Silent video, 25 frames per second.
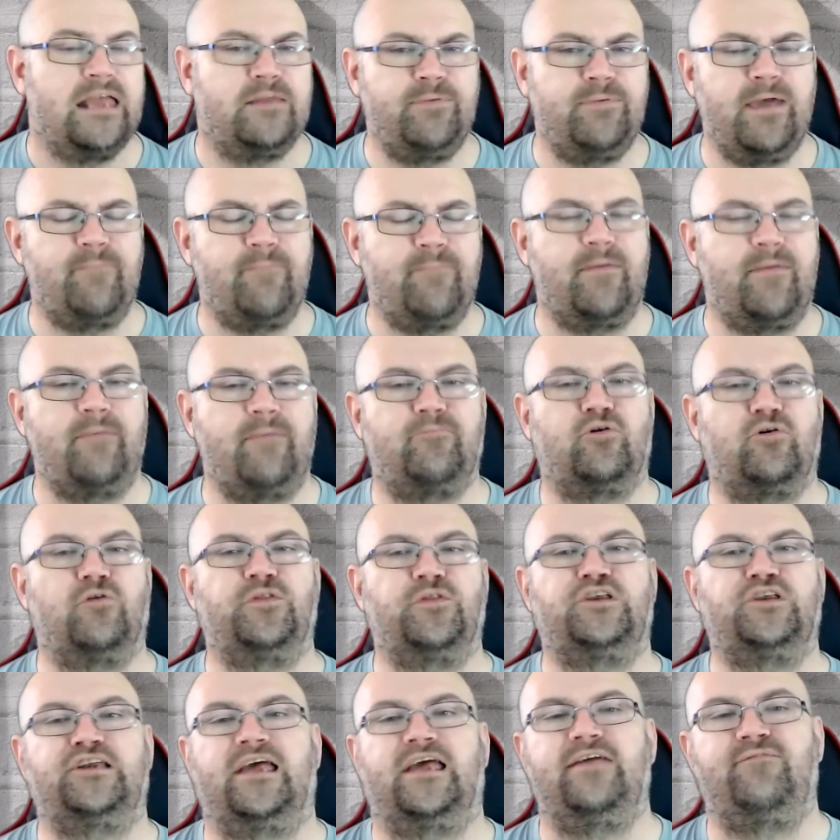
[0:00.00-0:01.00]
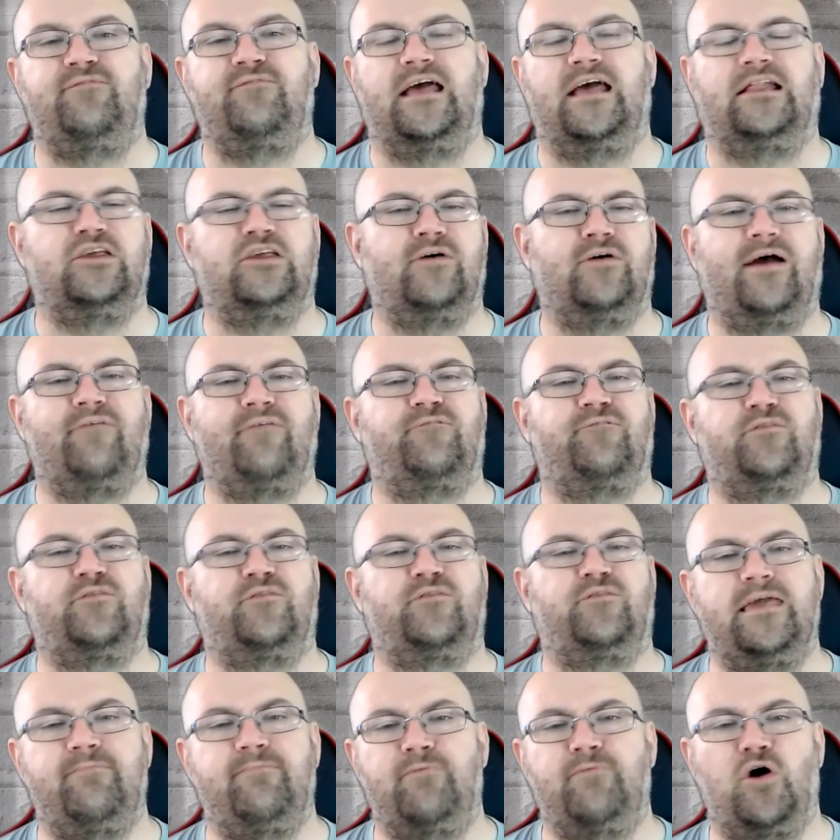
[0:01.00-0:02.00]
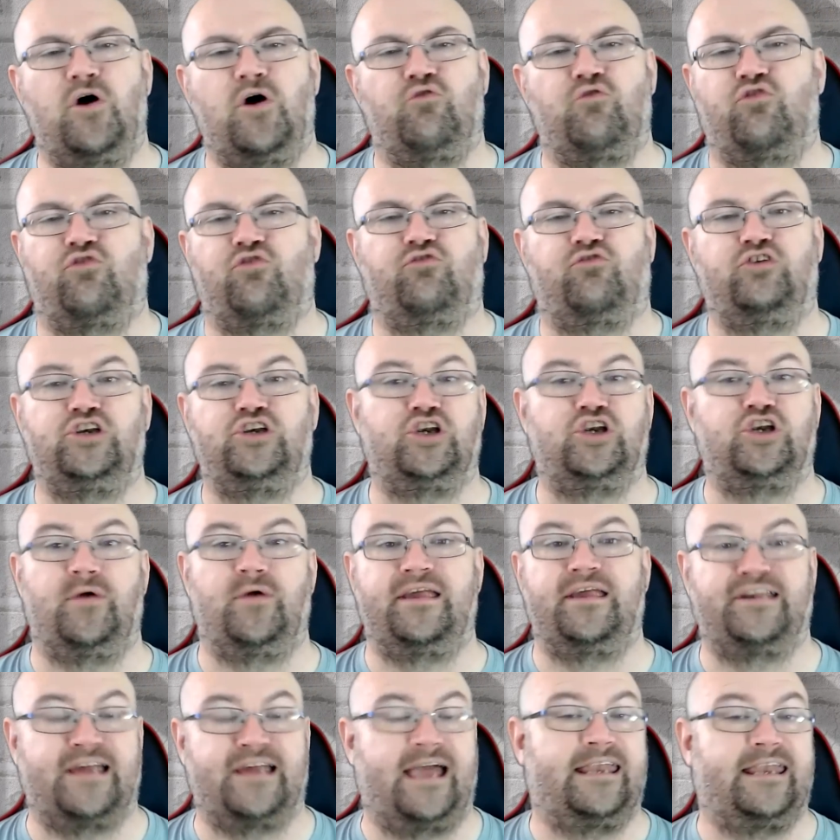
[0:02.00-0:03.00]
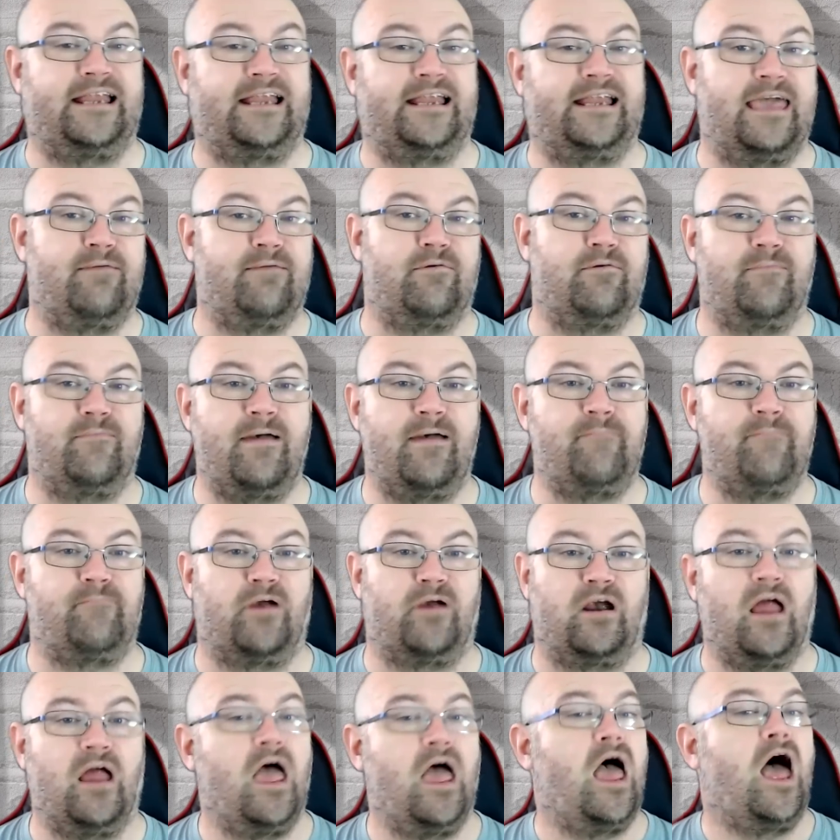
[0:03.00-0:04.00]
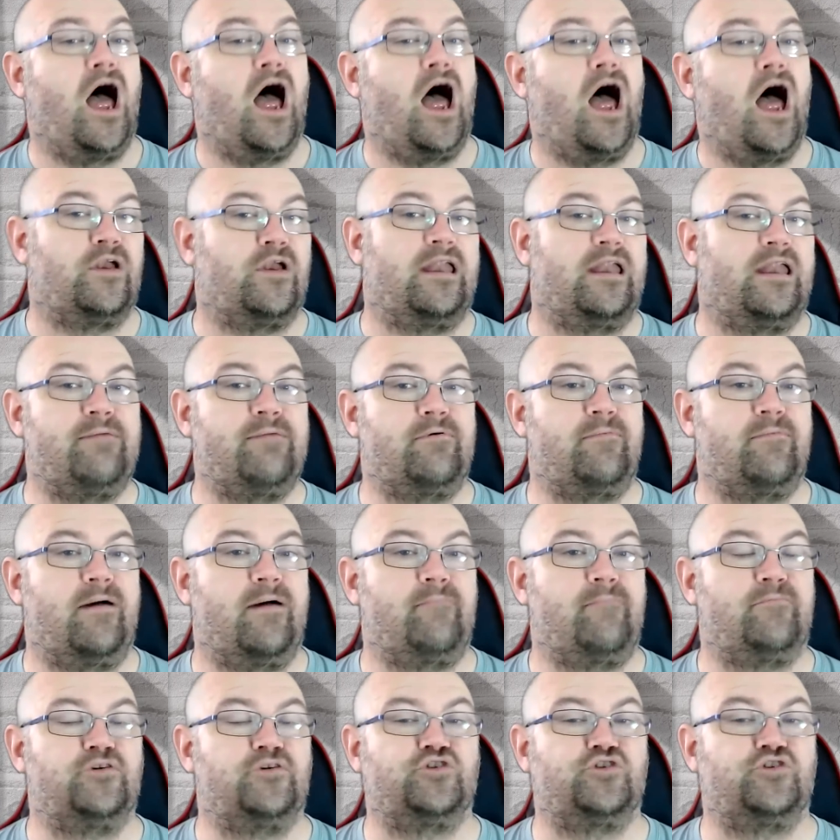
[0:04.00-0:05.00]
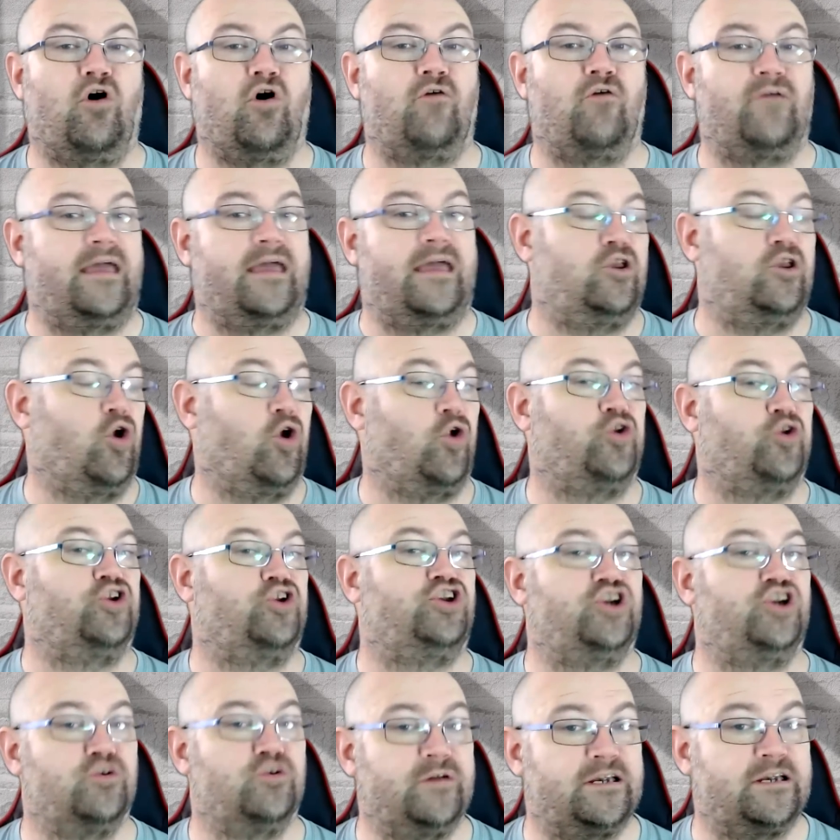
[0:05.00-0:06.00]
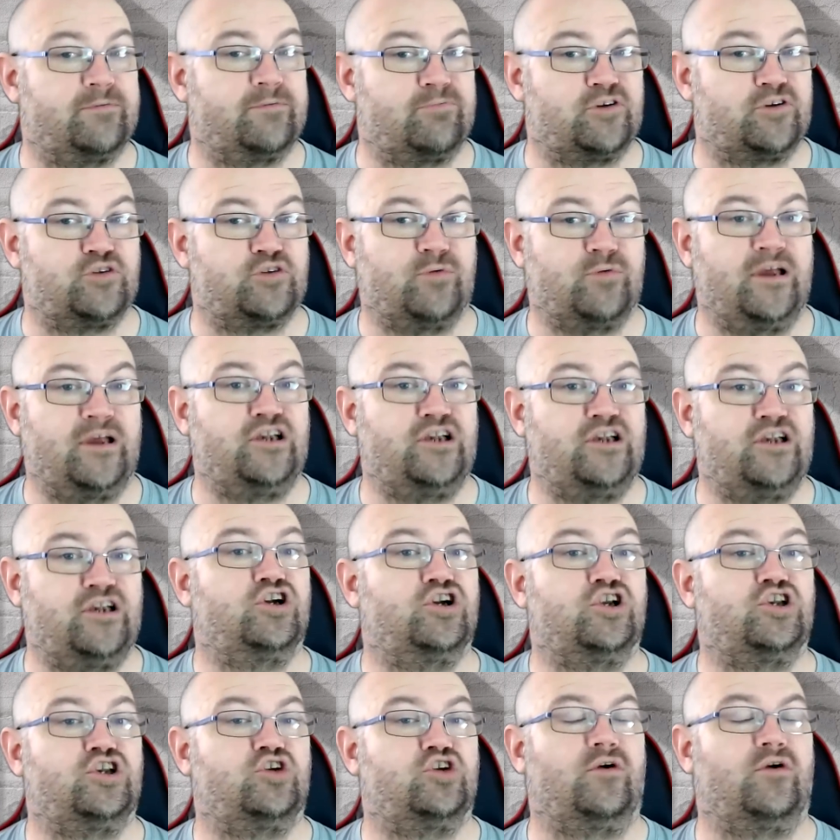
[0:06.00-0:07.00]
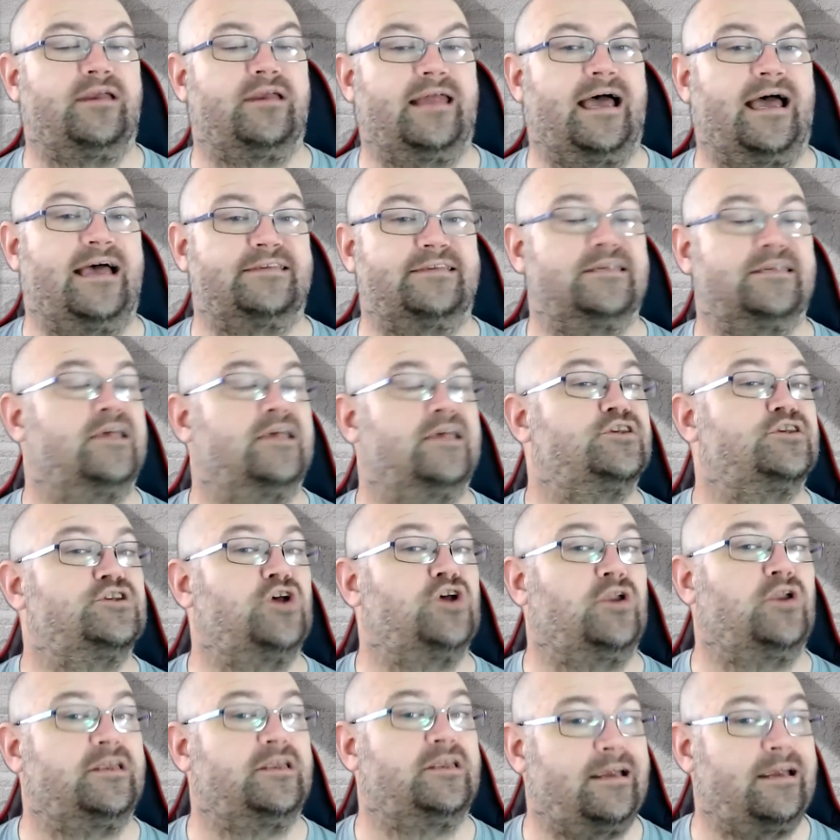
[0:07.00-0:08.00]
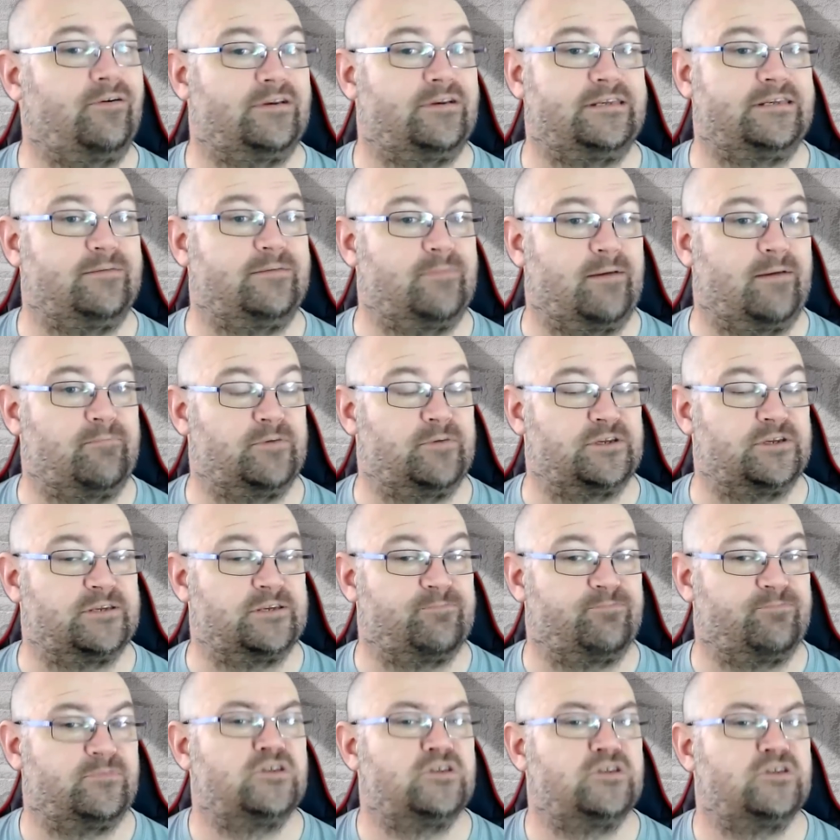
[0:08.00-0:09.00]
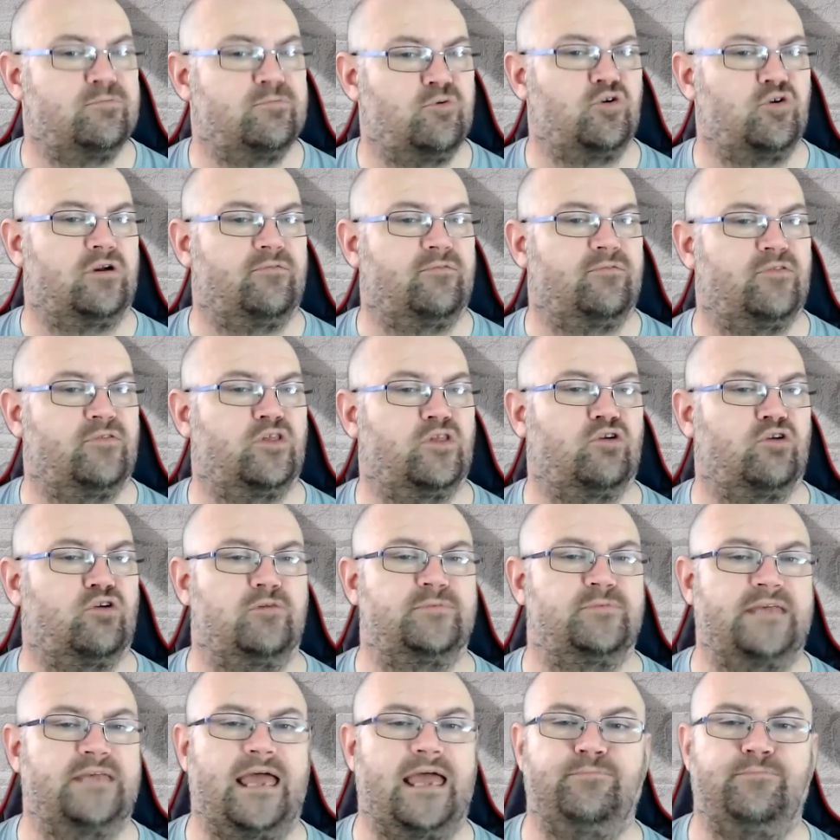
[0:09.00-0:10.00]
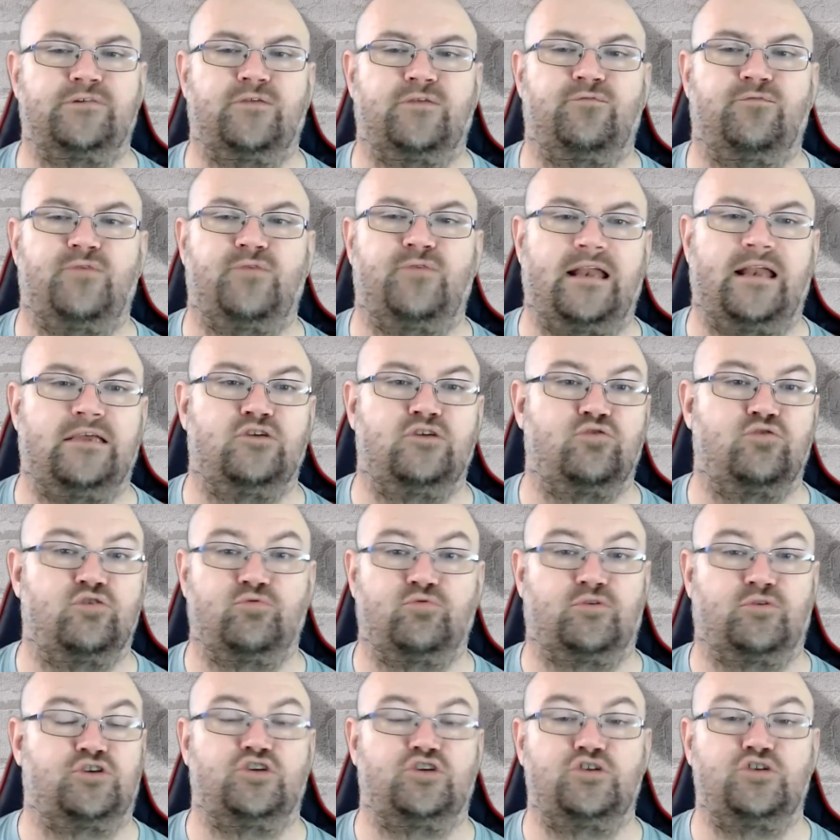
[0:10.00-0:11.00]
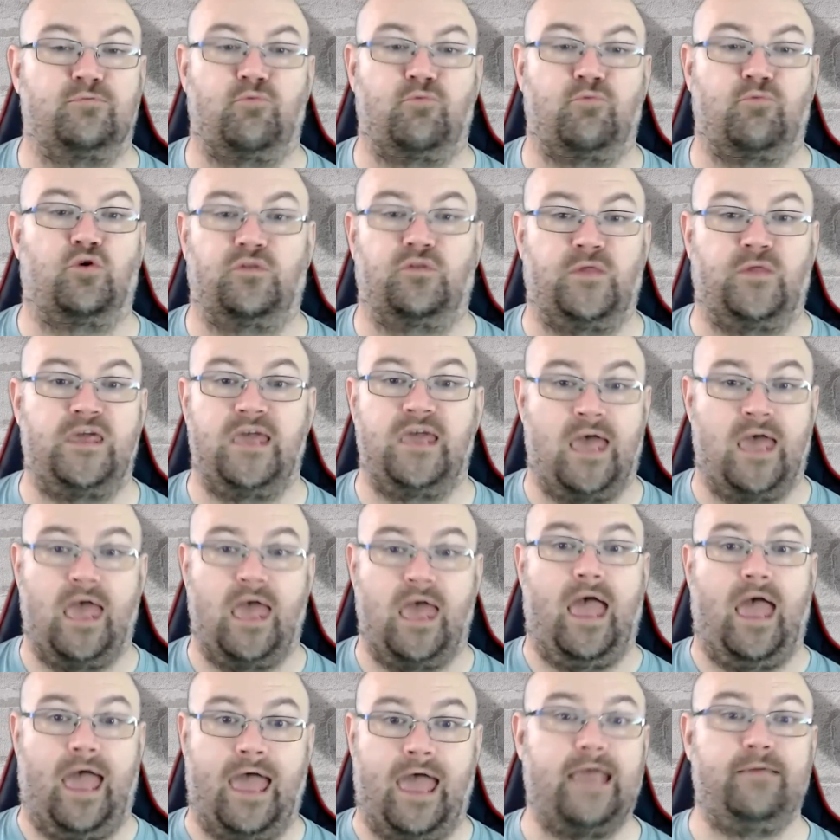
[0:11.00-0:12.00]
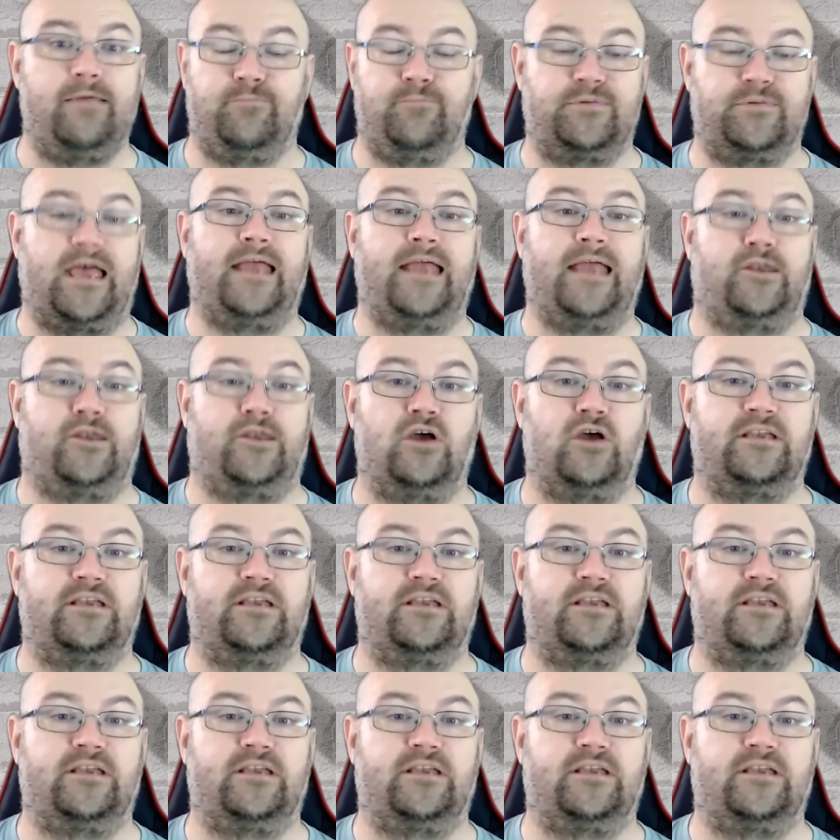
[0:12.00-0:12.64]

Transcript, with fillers: To be a member of the JVL, you have to be both Jewish and a Labour member. Other Labour members of a non Jewish persuasion could join as solidarity members, supportive of the group's aims and values, which were to support the aims and